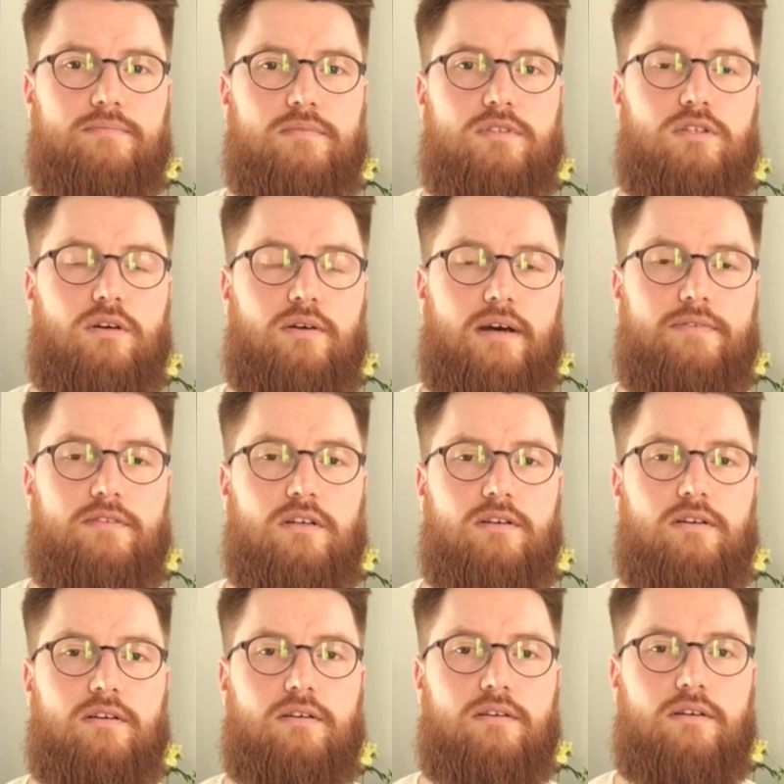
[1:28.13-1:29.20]
So
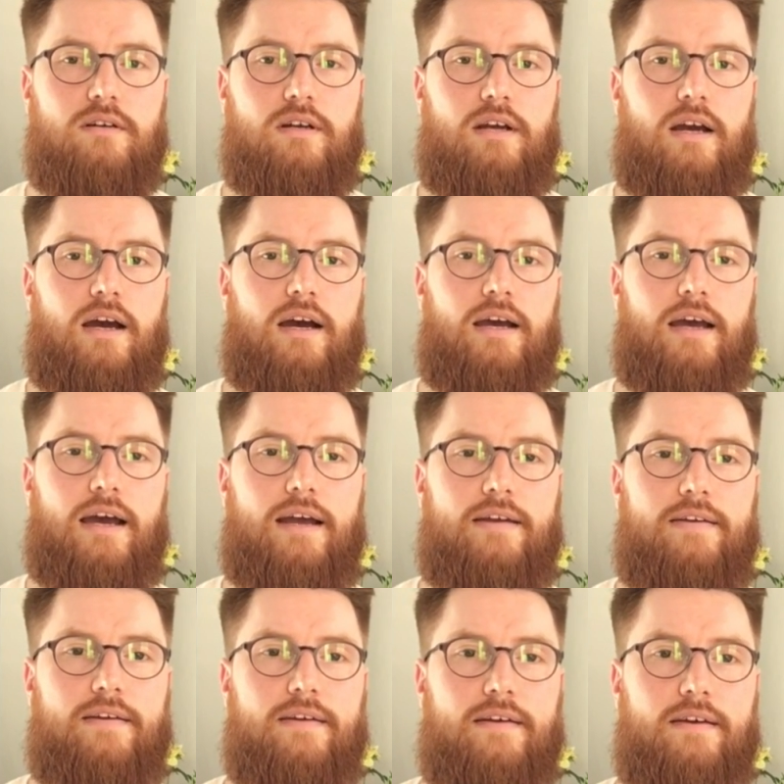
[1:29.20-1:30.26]
after I had
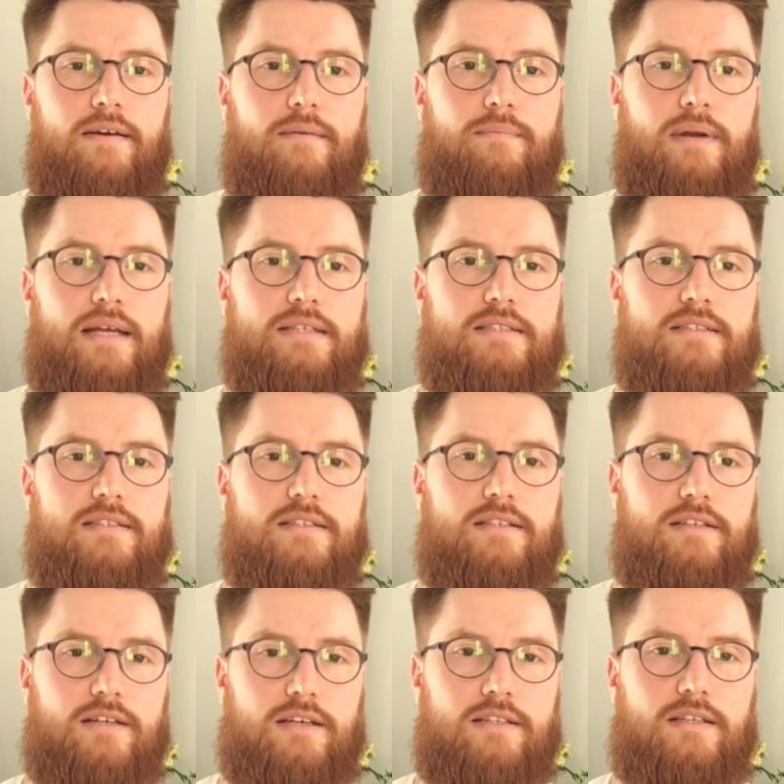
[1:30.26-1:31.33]
placed the
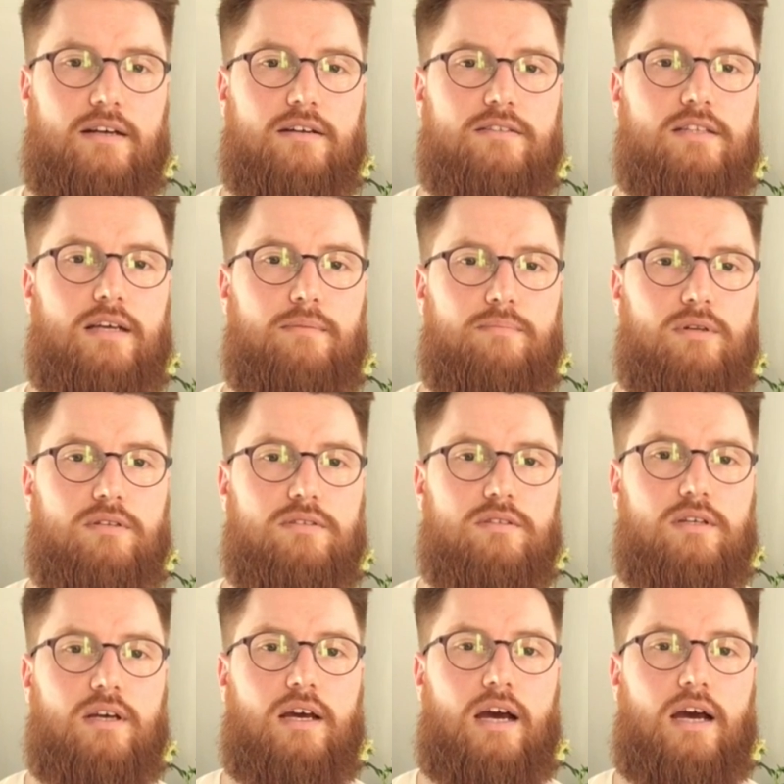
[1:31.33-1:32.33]
guitar samples,